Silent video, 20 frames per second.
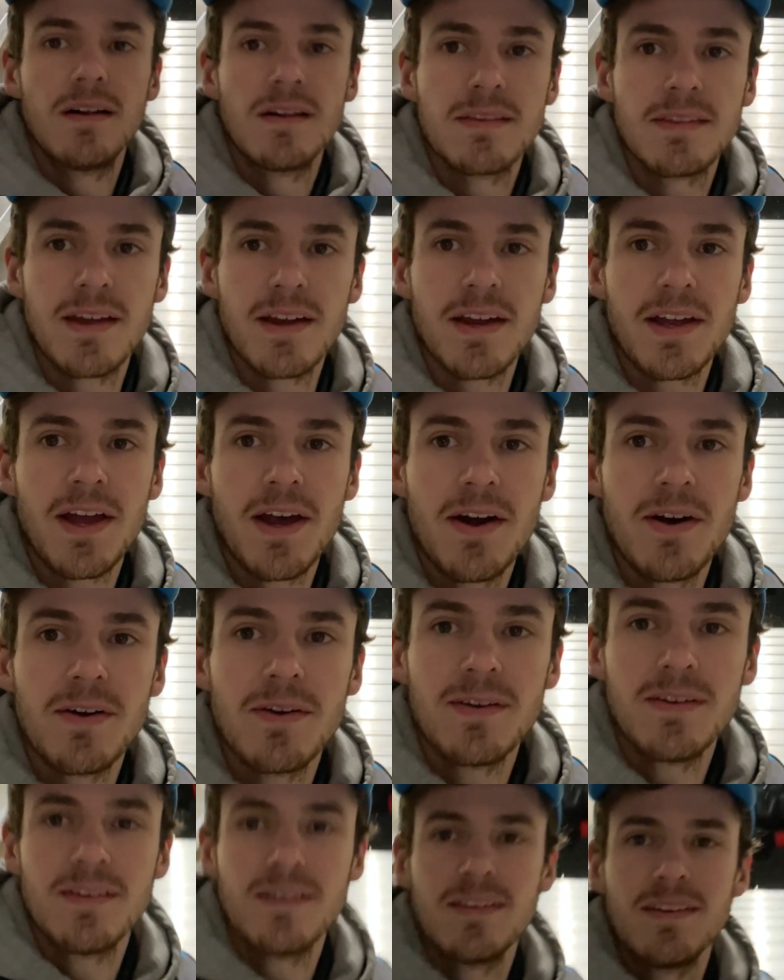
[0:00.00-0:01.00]
There you
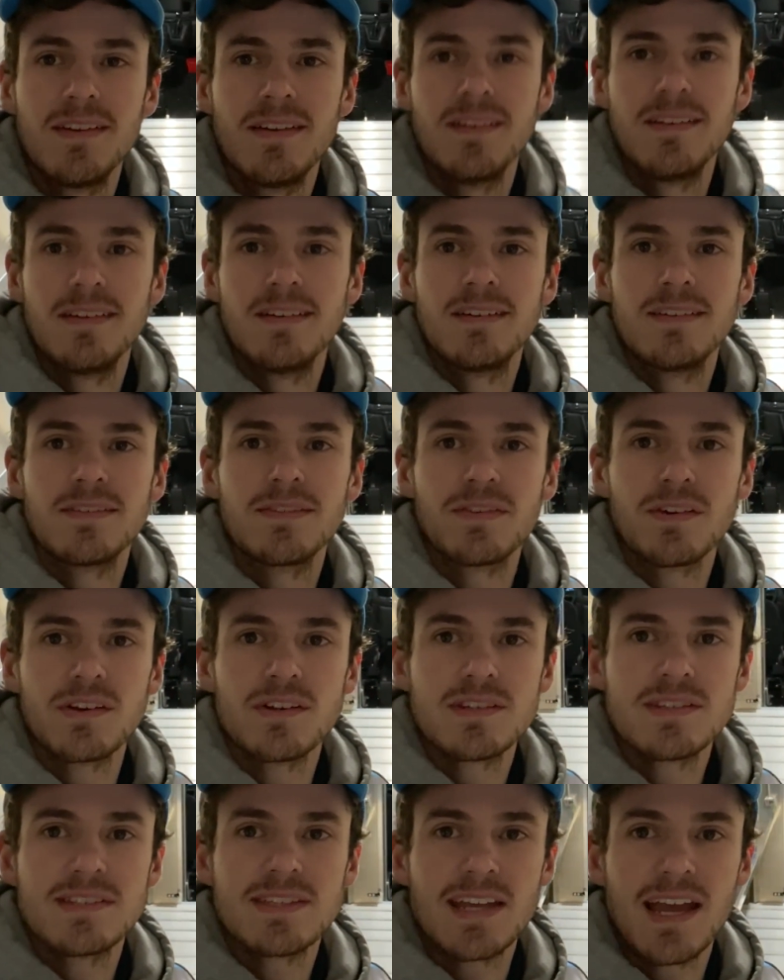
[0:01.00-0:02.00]
go.
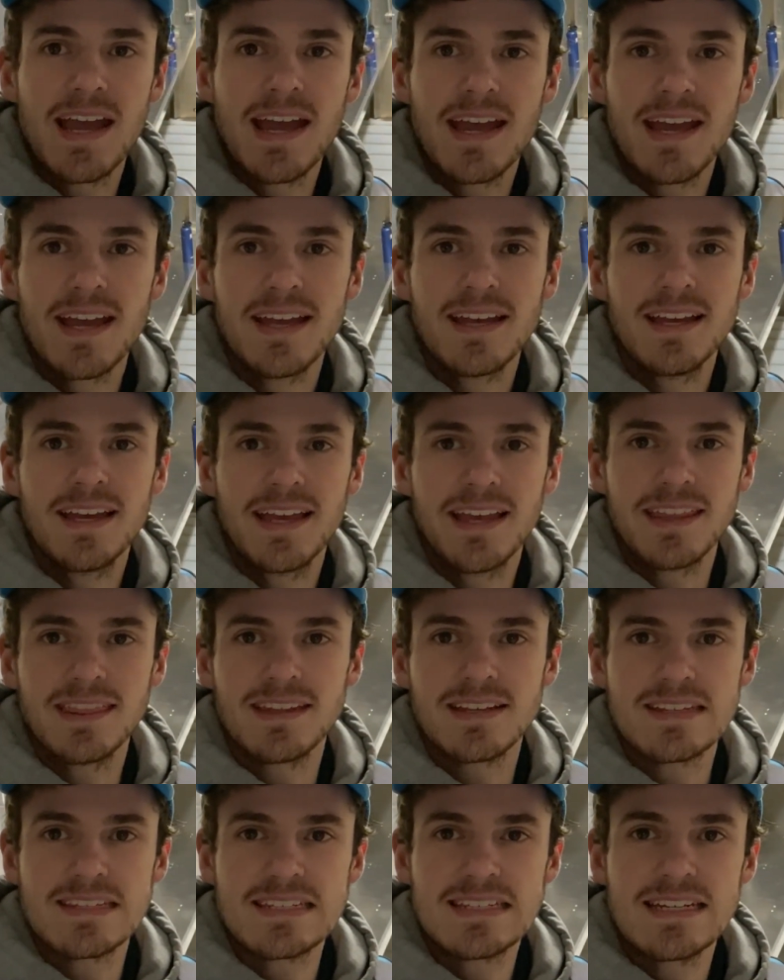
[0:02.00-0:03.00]
First day in the
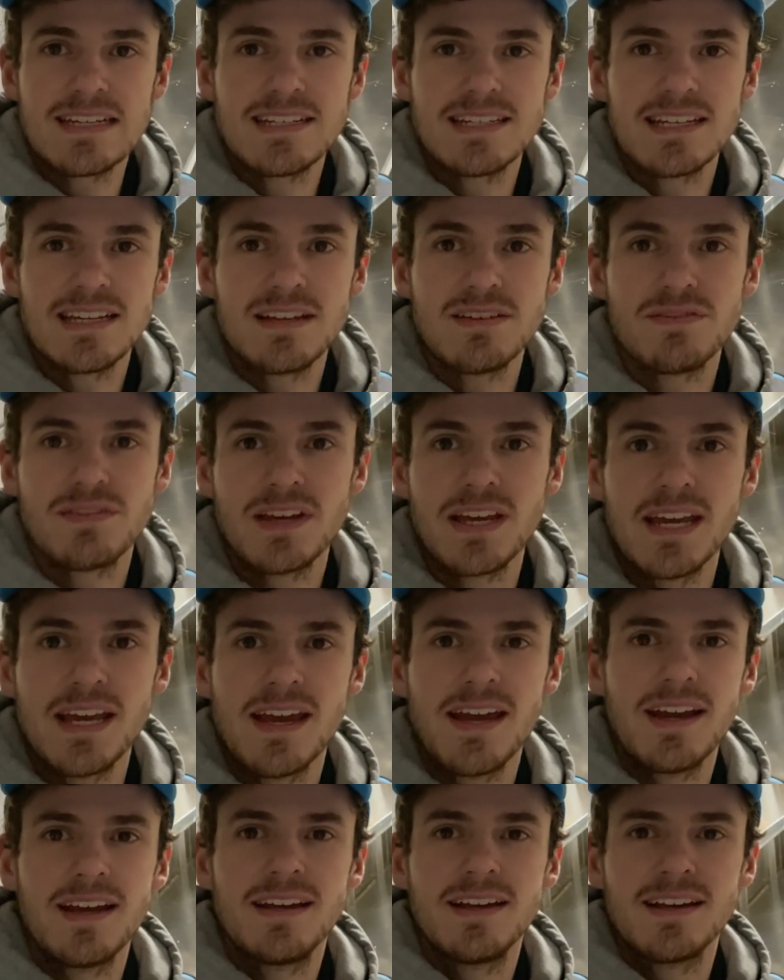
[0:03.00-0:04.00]

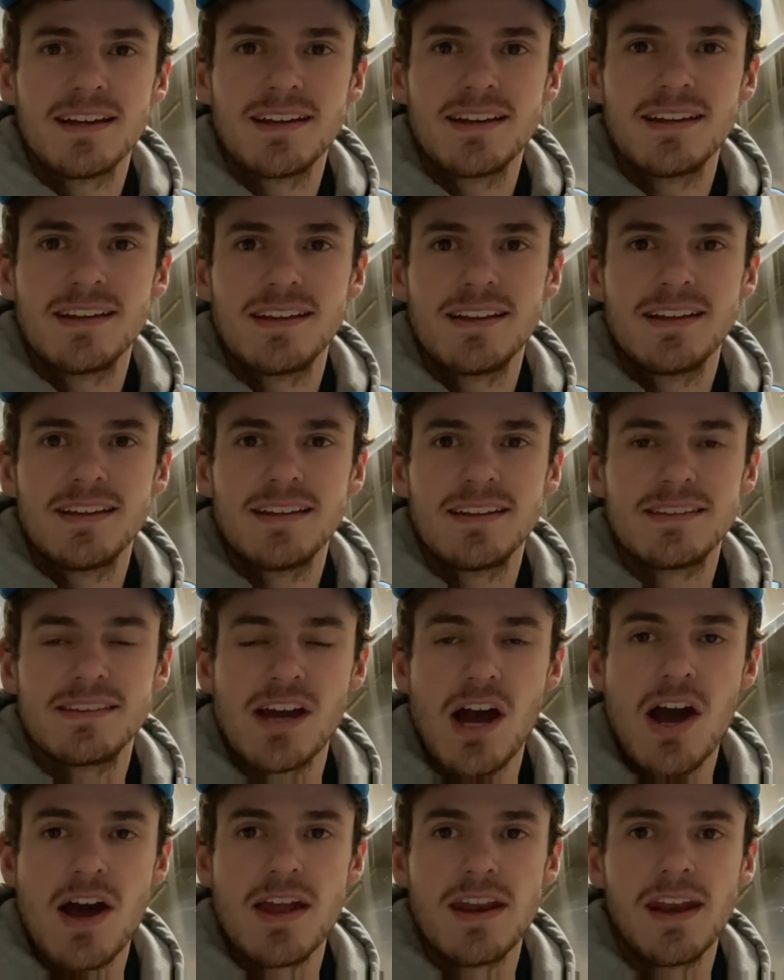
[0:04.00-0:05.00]
CDV,
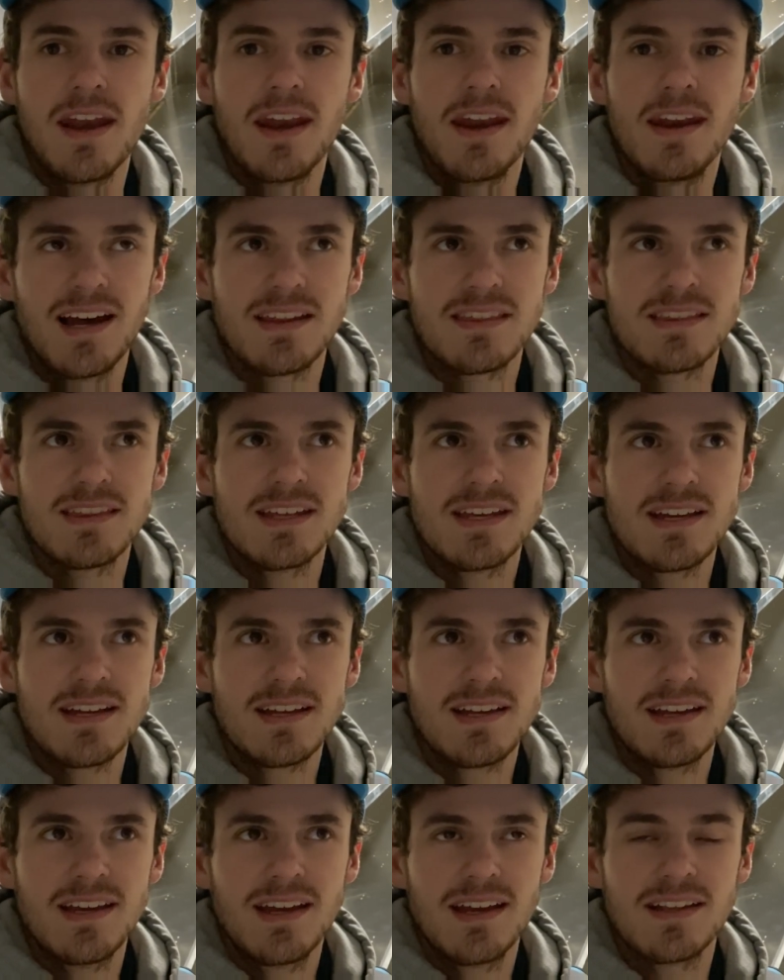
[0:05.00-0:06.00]
done. I
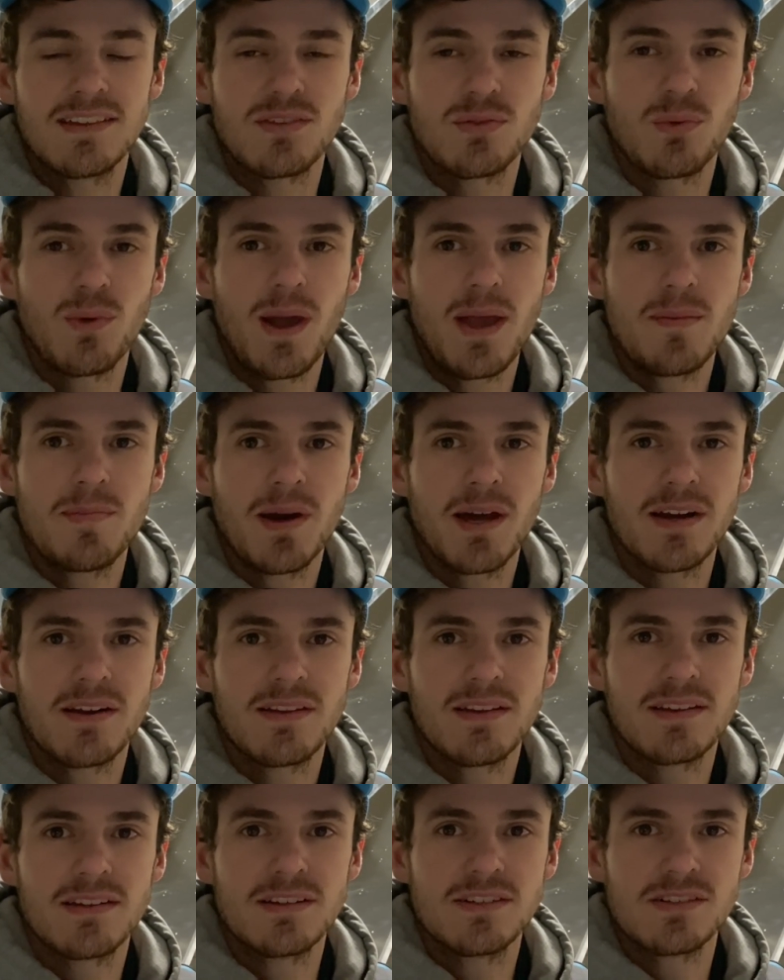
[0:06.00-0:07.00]
think it's way better
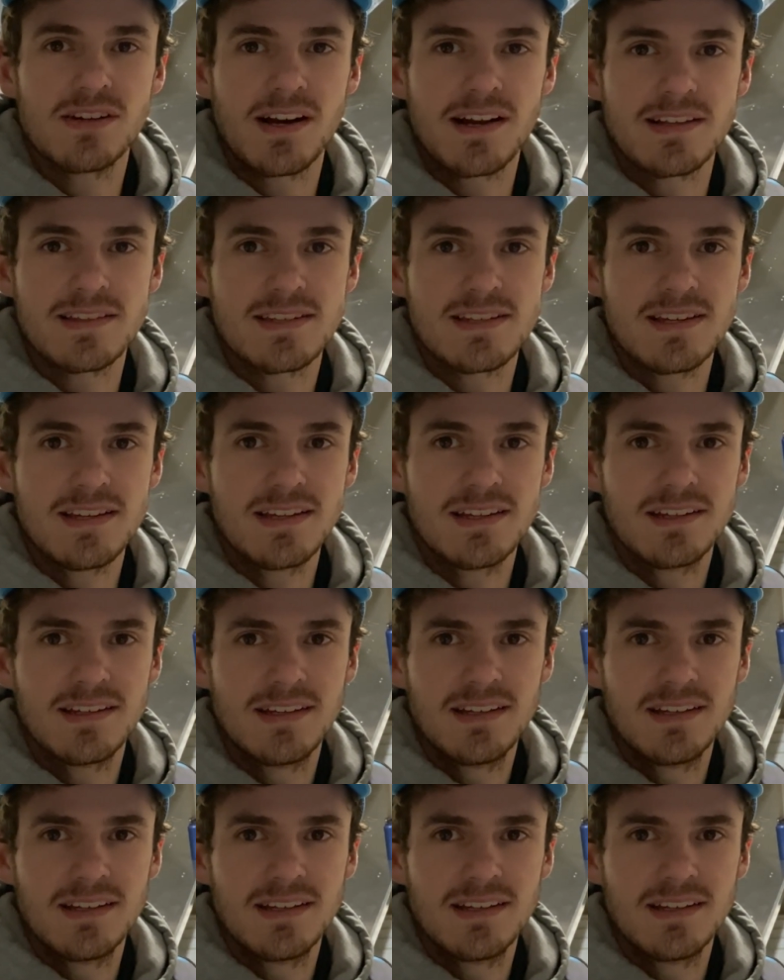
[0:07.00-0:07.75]
than the Transit.